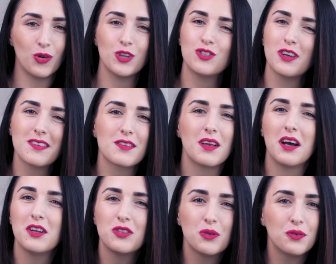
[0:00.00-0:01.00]
just
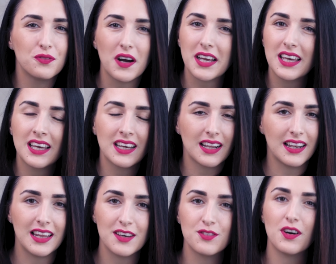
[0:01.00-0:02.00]
to
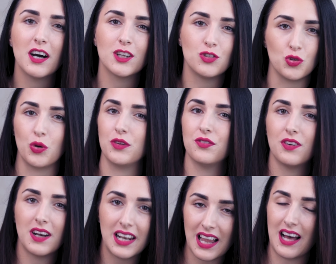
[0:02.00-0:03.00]
live a joyful
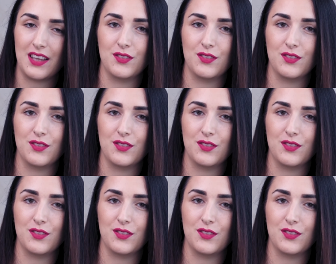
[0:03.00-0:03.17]
life.